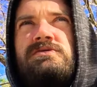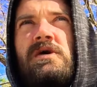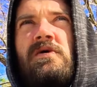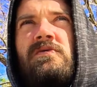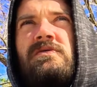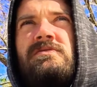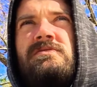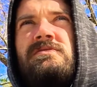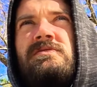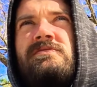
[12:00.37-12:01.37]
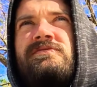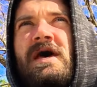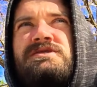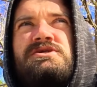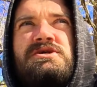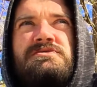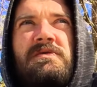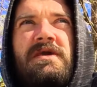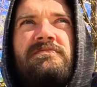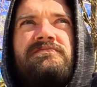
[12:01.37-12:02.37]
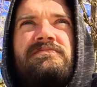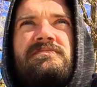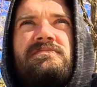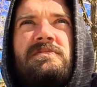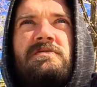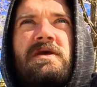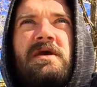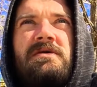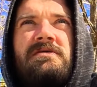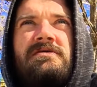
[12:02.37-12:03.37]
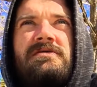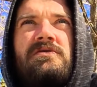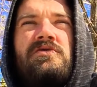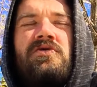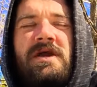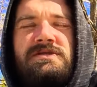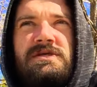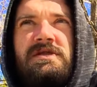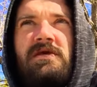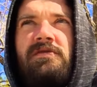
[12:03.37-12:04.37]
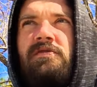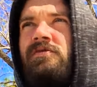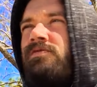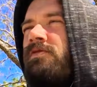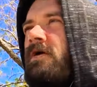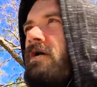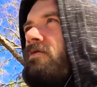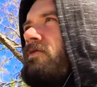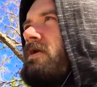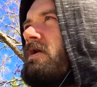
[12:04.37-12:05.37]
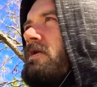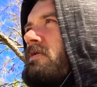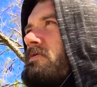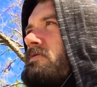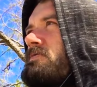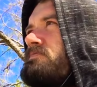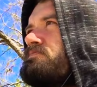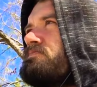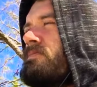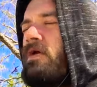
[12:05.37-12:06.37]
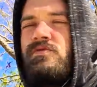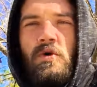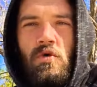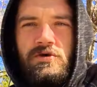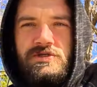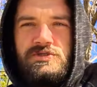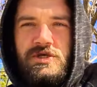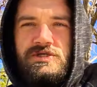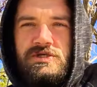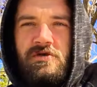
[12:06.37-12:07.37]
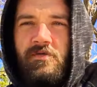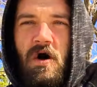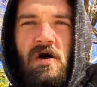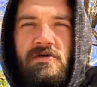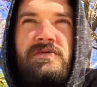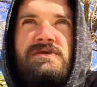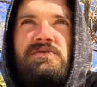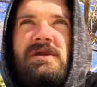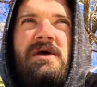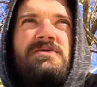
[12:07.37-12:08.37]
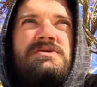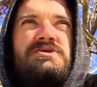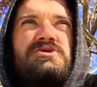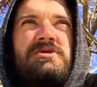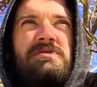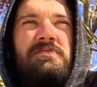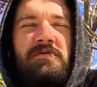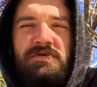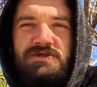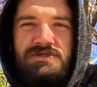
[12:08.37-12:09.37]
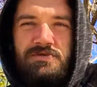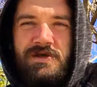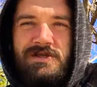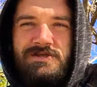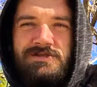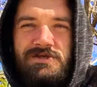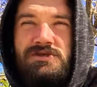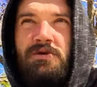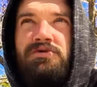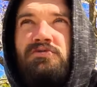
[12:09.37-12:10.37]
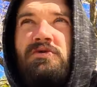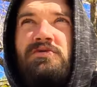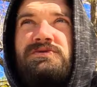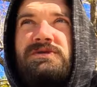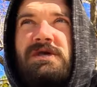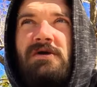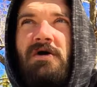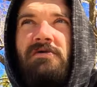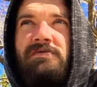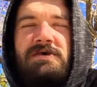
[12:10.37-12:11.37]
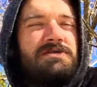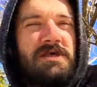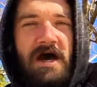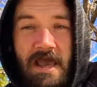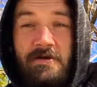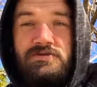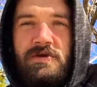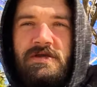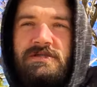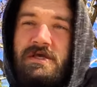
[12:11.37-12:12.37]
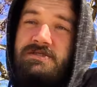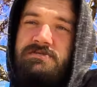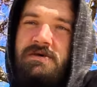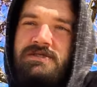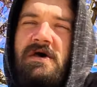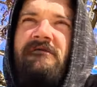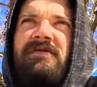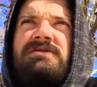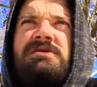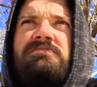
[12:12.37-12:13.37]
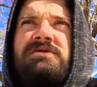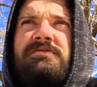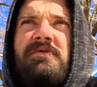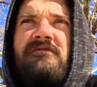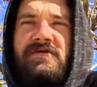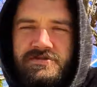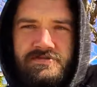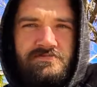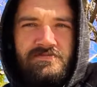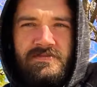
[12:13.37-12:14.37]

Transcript: So that's just me, okay? Granted, the orchestration of all of this right now is extremely perfect just the way it is. So through seeing all of this, I have to recognize in myself, it's completely perfect.